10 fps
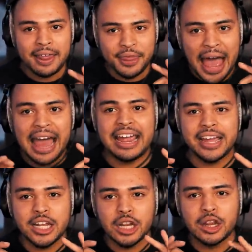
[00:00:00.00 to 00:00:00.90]
that
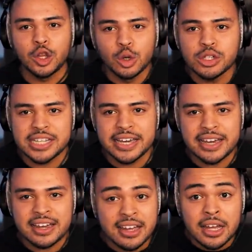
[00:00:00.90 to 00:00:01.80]

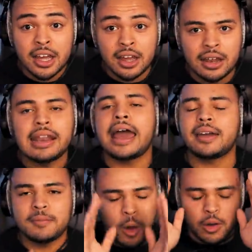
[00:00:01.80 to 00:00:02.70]
losing, like,